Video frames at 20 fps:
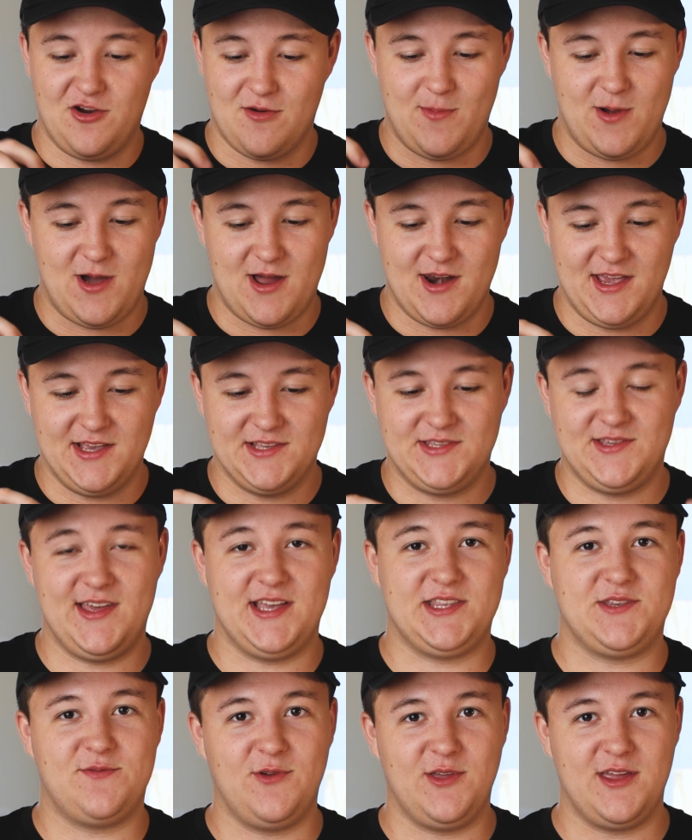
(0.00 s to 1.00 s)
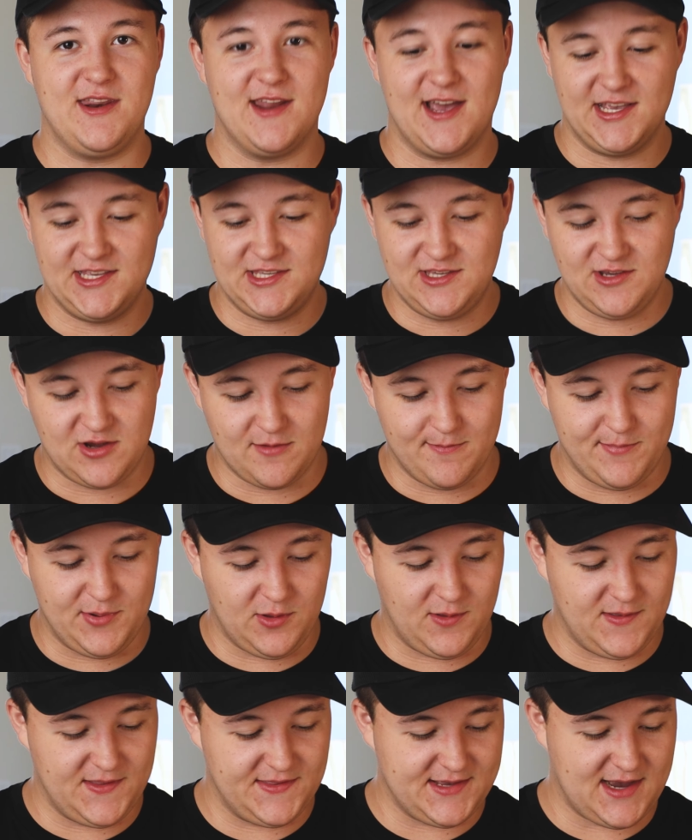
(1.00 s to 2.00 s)
your body, so that's really nice. You can
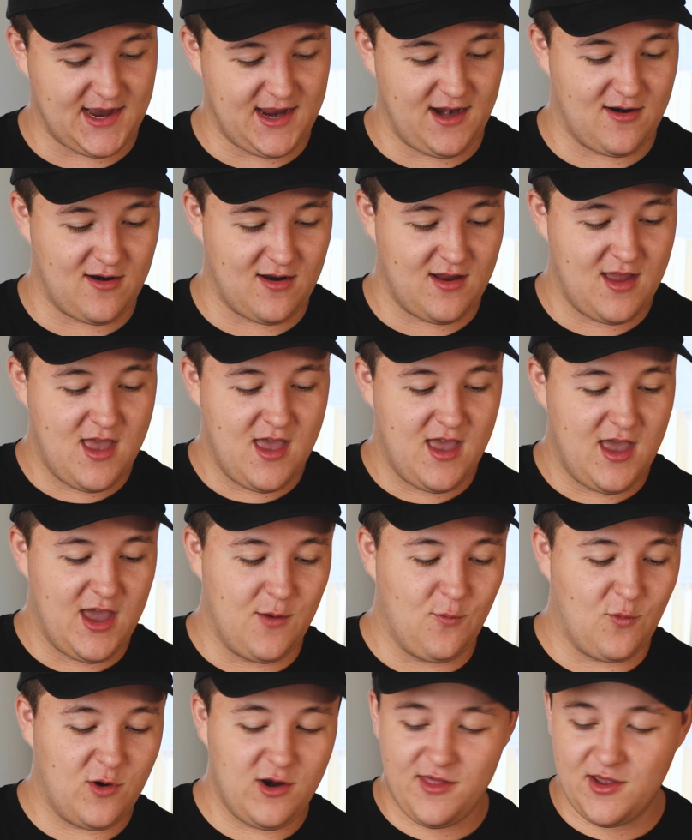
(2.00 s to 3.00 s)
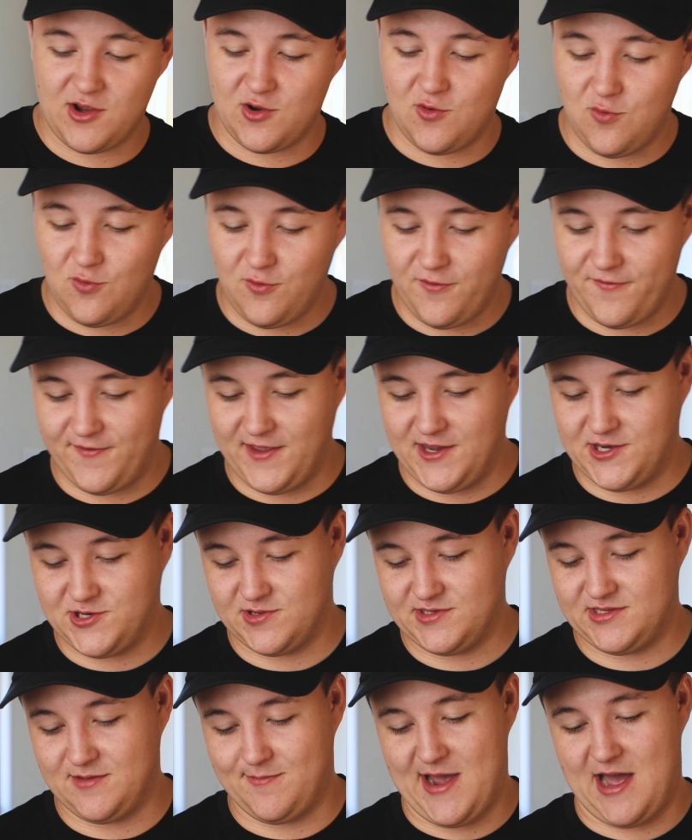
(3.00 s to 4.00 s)
pull it tighter. And one of the cool
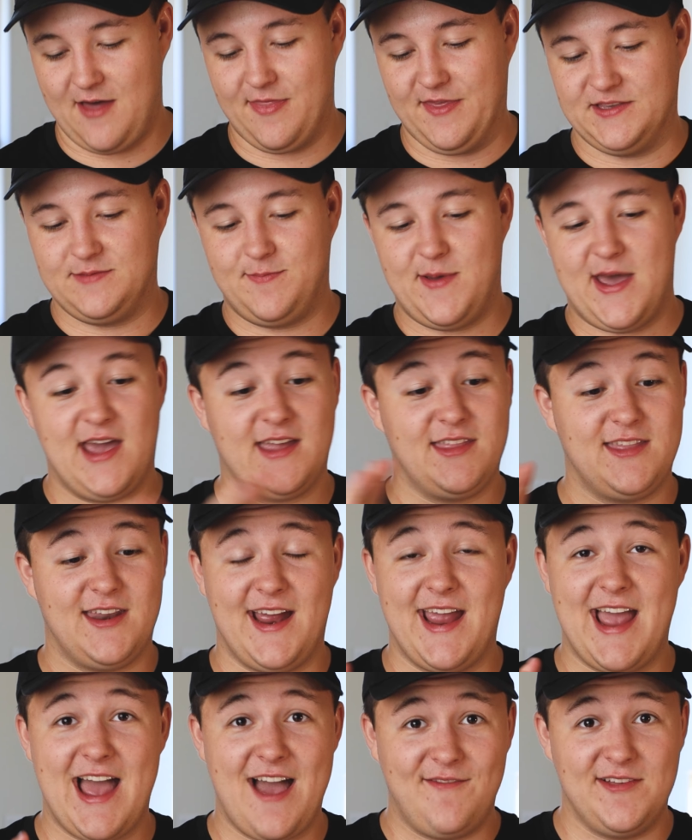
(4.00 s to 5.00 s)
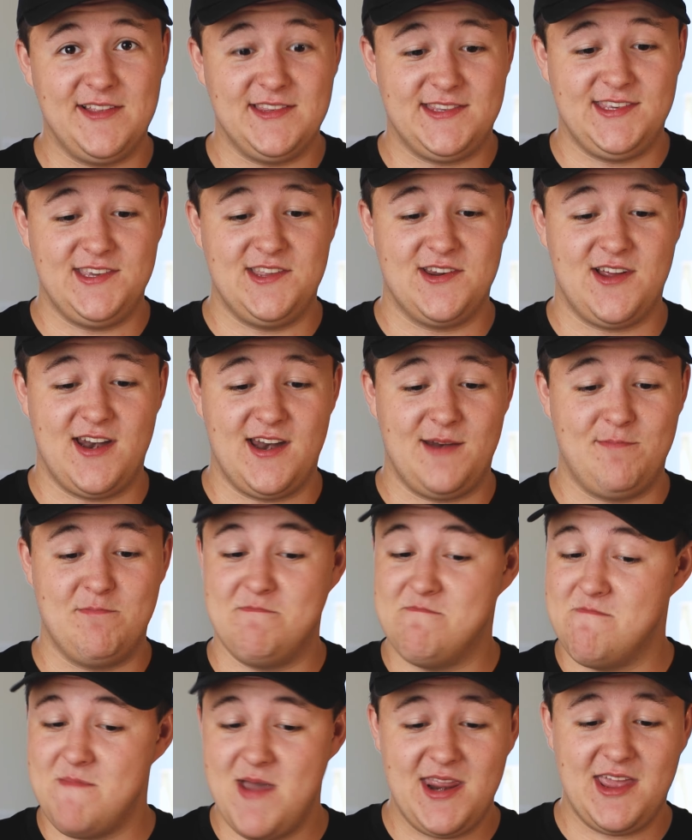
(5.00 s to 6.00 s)
features about this bag that I haven't seen
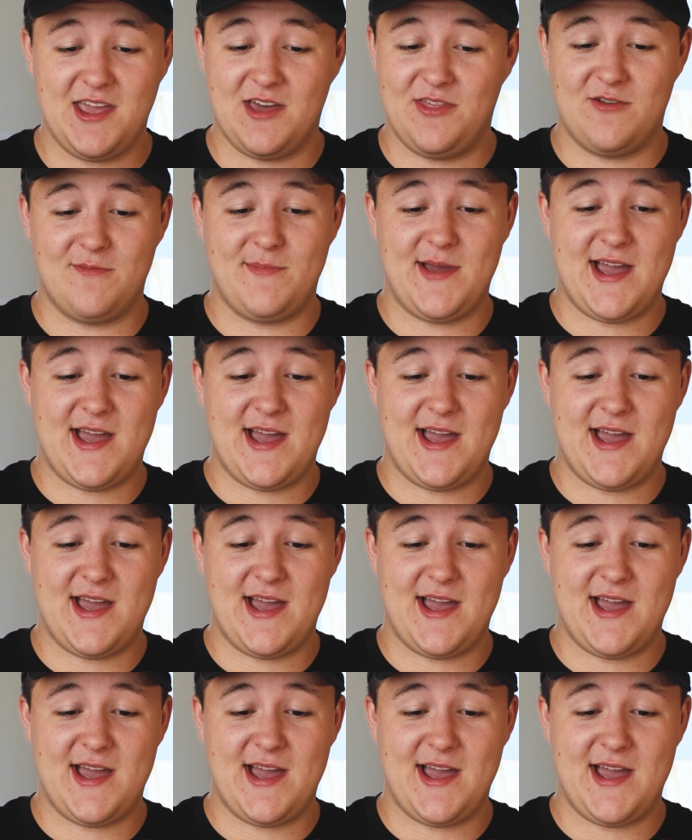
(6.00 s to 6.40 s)
on many other